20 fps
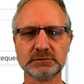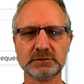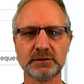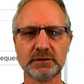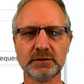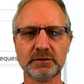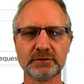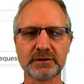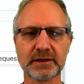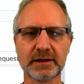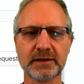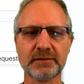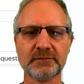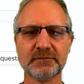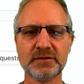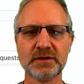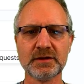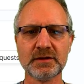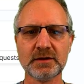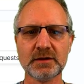Okay.
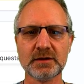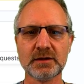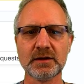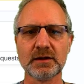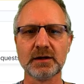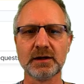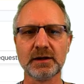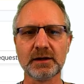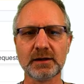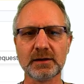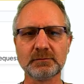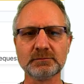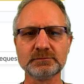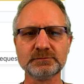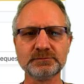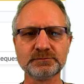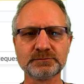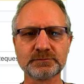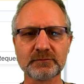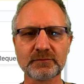
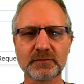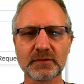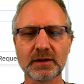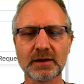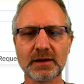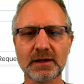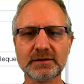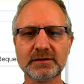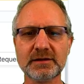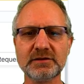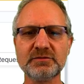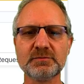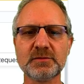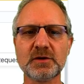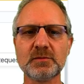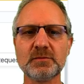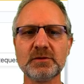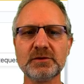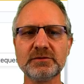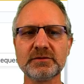At this
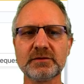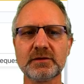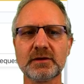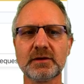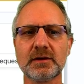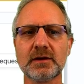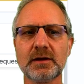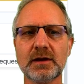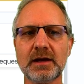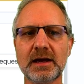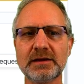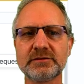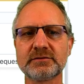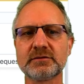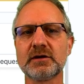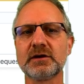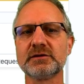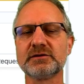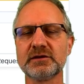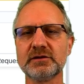moment,
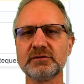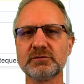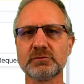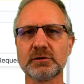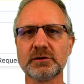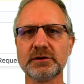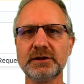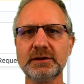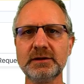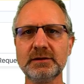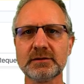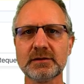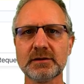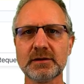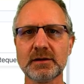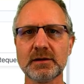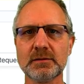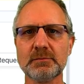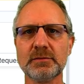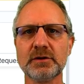Adguard is running,
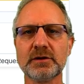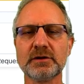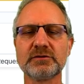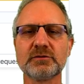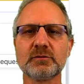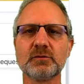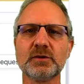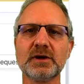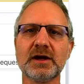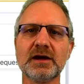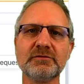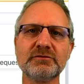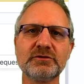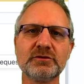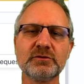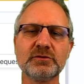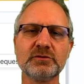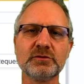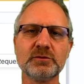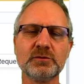but we have
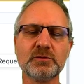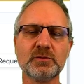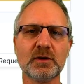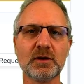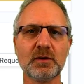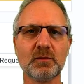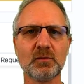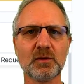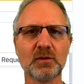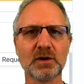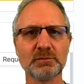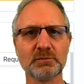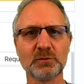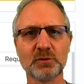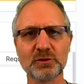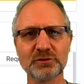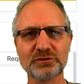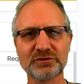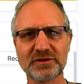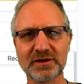to do one
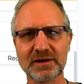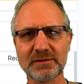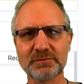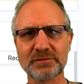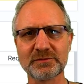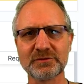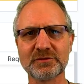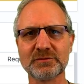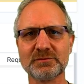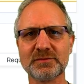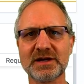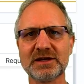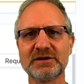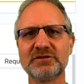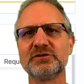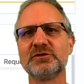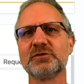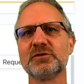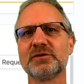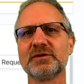more step to make
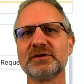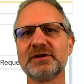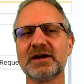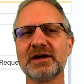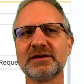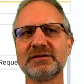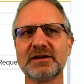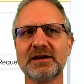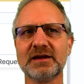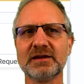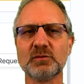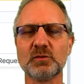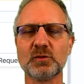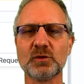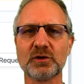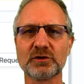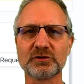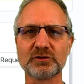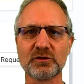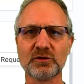sure that it
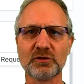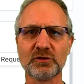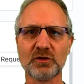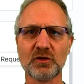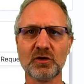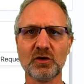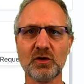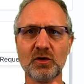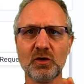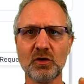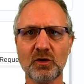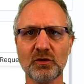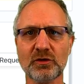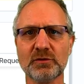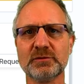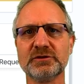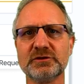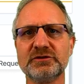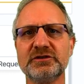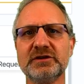works on all
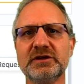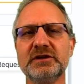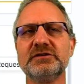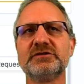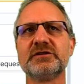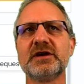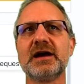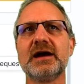the machines.